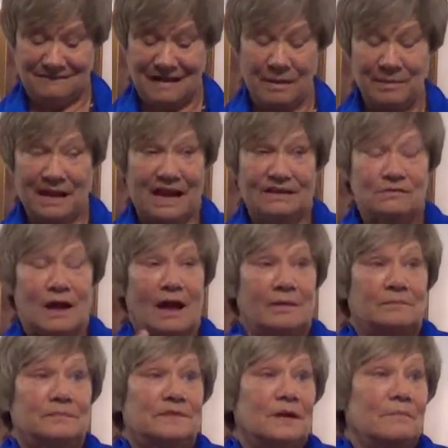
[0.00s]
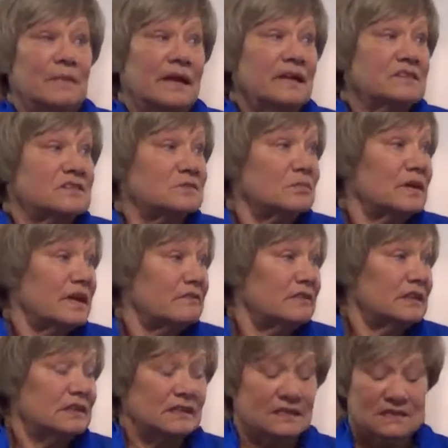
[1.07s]
I mean, I'm amazed when I
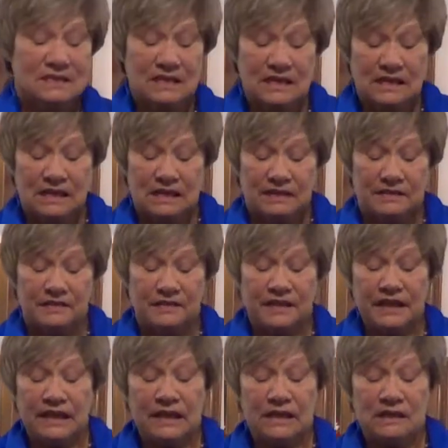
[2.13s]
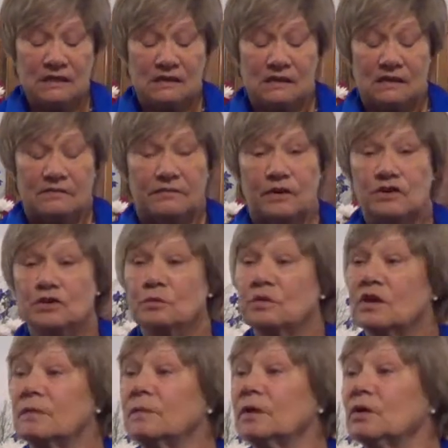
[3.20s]
read this. The virtual
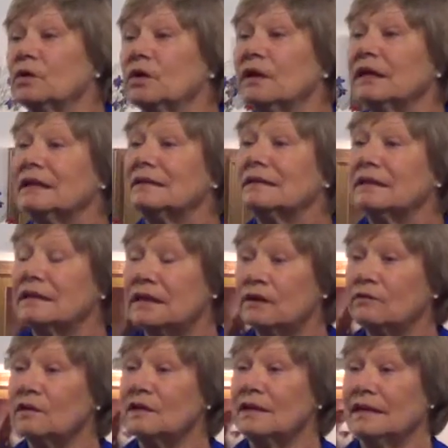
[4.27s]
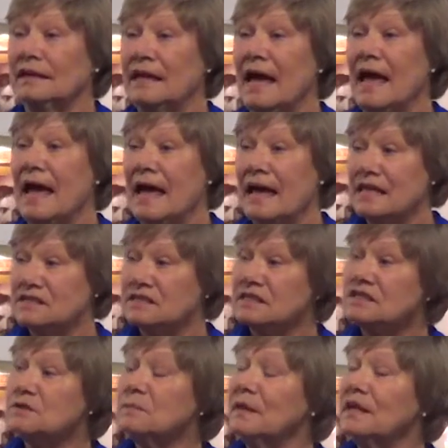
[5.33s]
community literally has
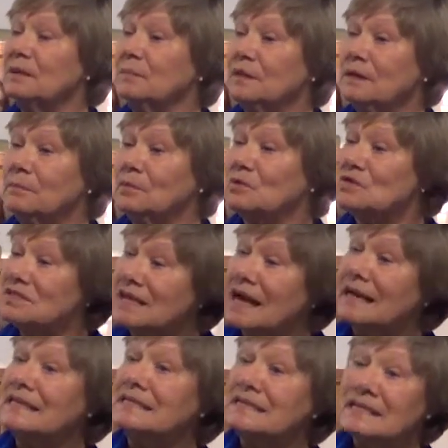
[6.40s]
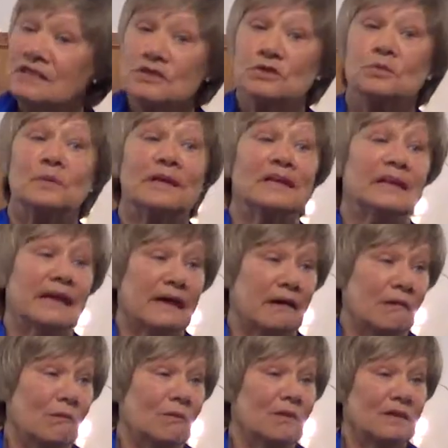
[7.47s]
this many people signed into it
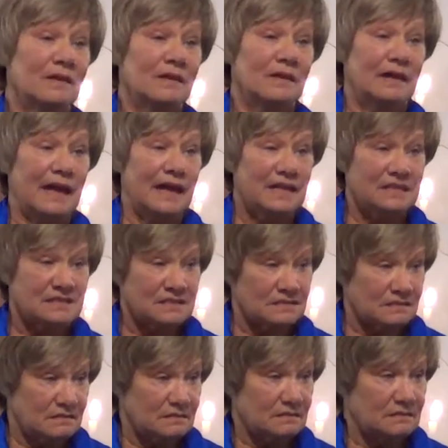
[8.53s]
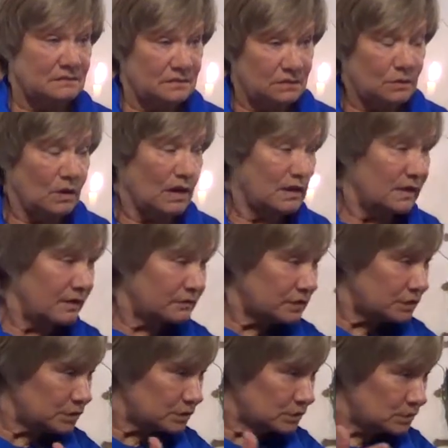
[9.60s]
now, as you know how you have to
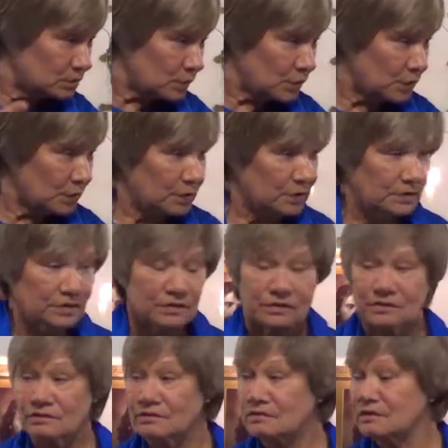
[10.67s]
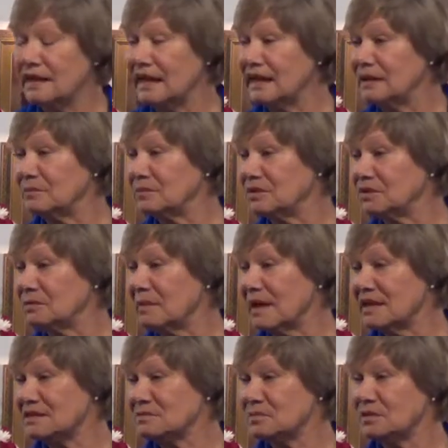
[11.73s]
do your name and your
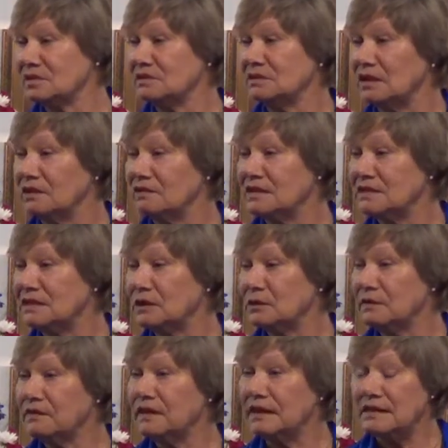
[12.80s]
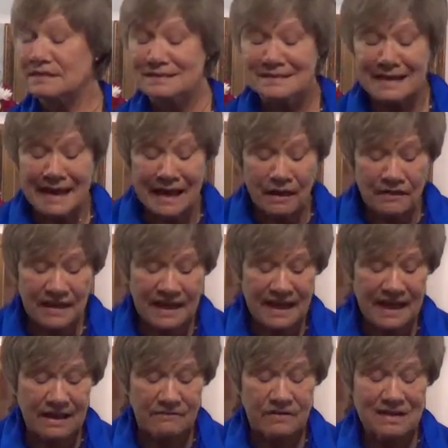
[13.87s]
password and all these little things. Now they
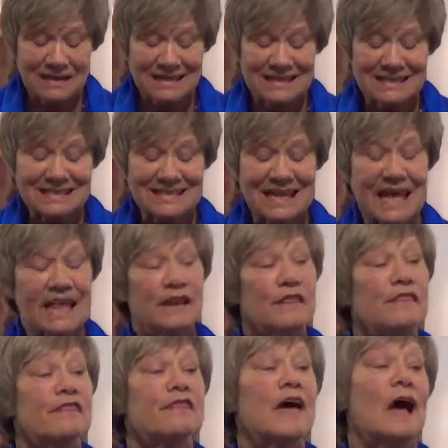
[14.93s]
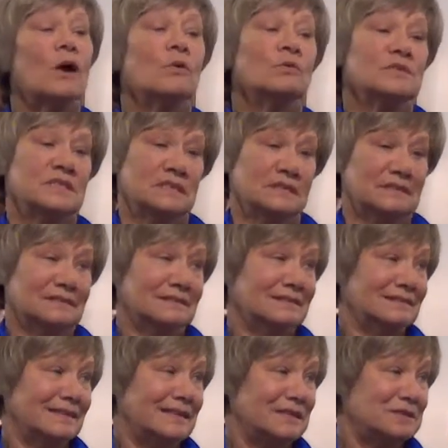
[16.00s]
have 10,000
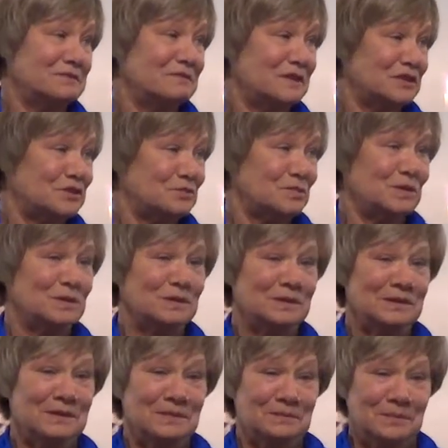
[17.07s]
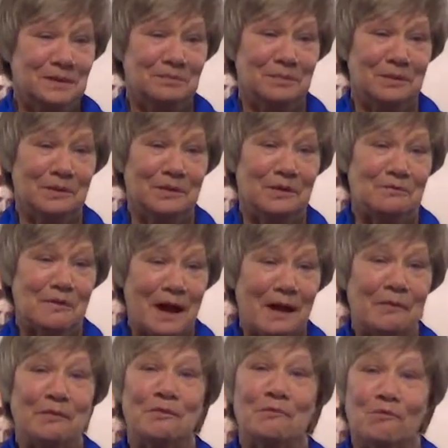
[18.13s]
individual people
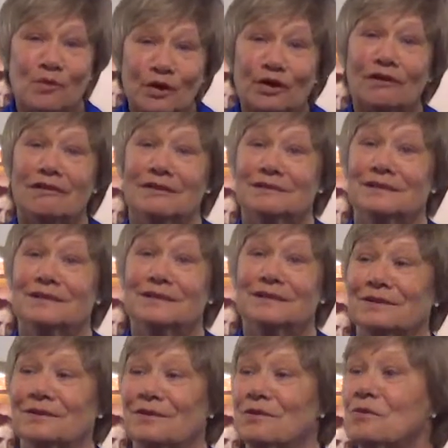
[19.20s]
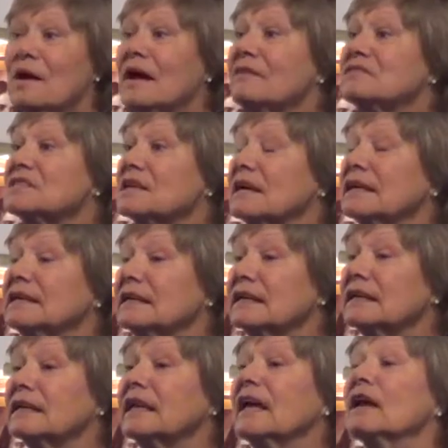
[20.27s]
around the world who have signed
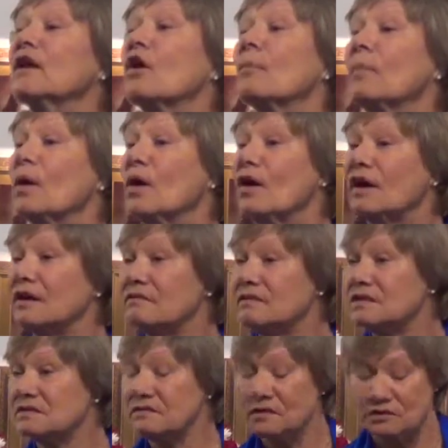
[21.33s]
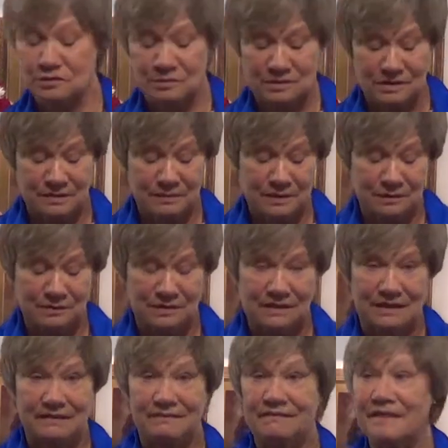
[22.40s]
in and are part of this virtual
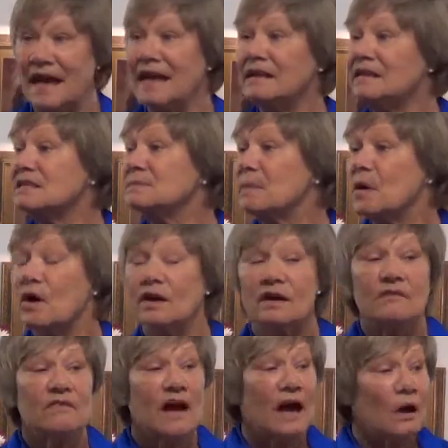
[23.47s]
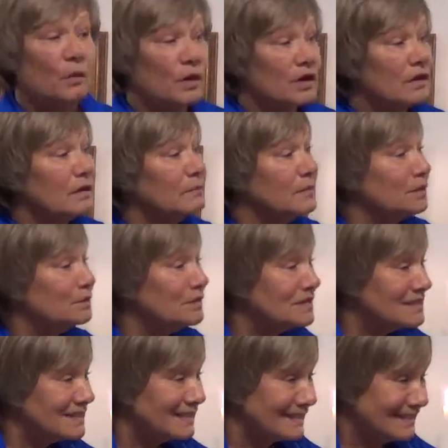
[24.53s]
community. That is part of our
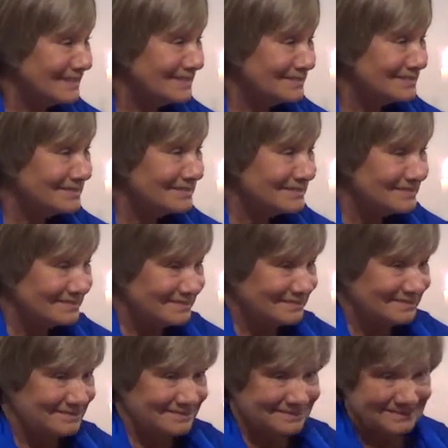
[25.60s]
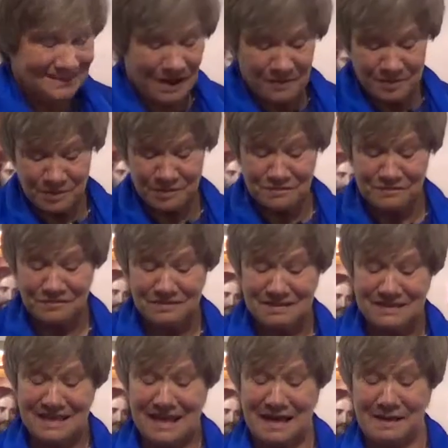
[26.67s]
community. How beautiful
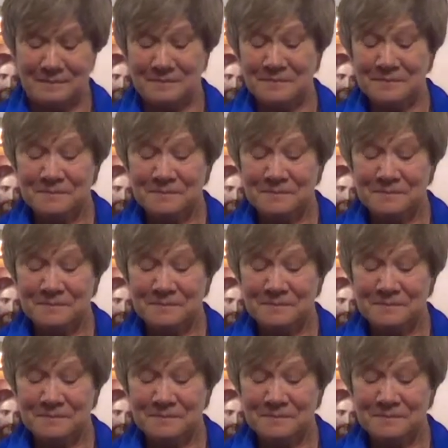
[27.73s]
is that?